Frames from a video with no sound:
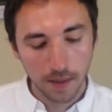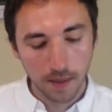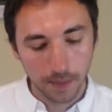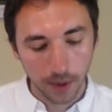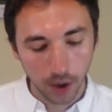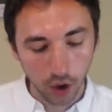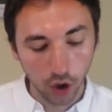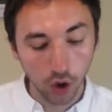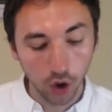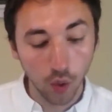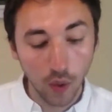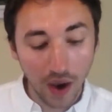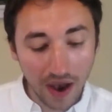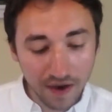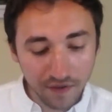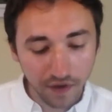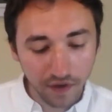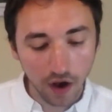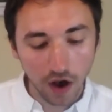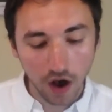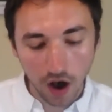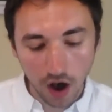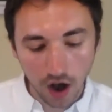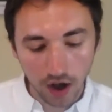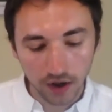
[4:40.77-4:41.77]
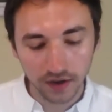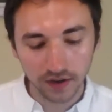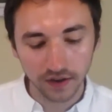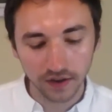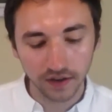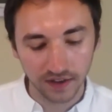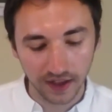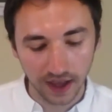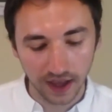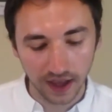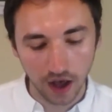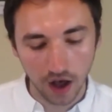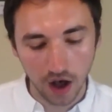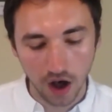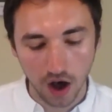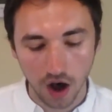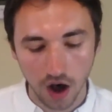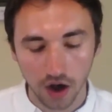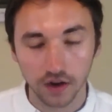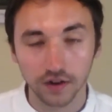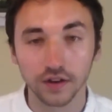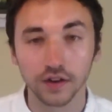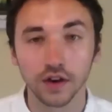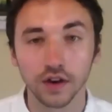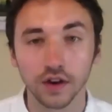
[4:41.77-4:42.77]
but whoever hardens their
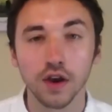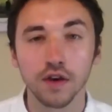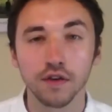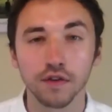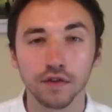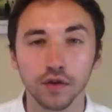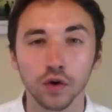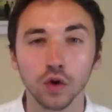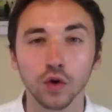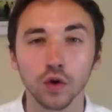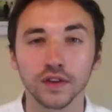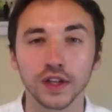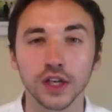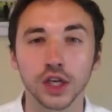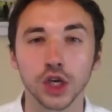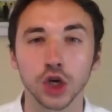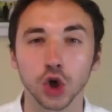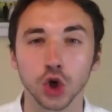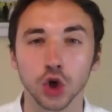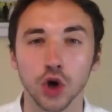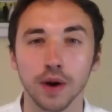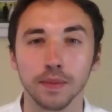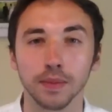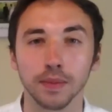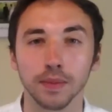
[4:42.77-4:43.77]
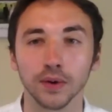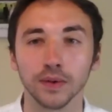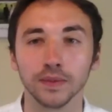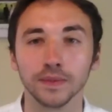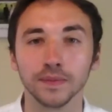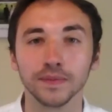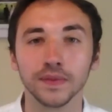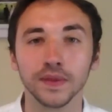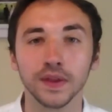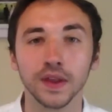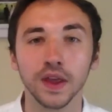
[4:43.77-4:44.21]
heart falls into trouble.